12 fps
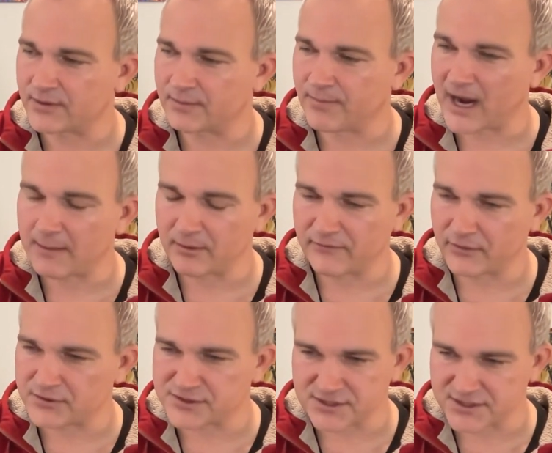the Bible
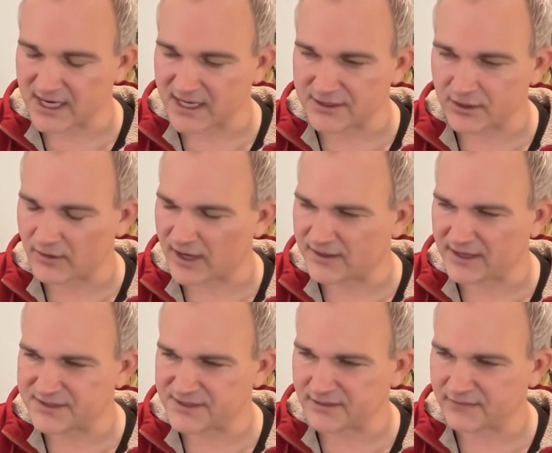verses that I don't I think
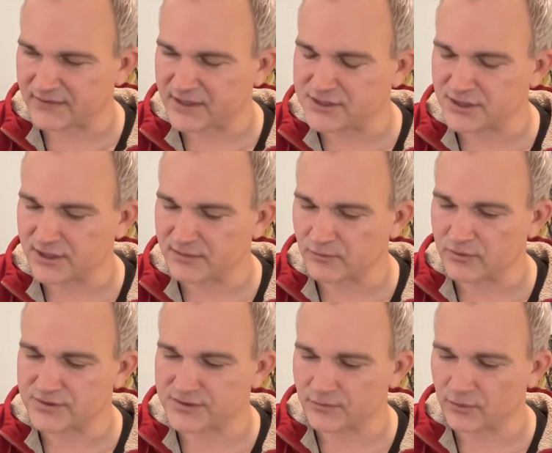it's in Ephesians
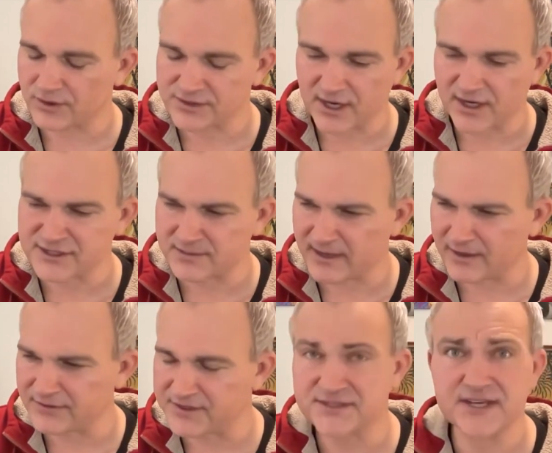where it talks
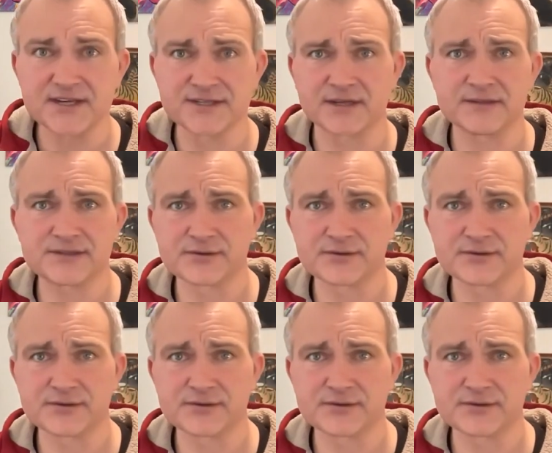about the seasons.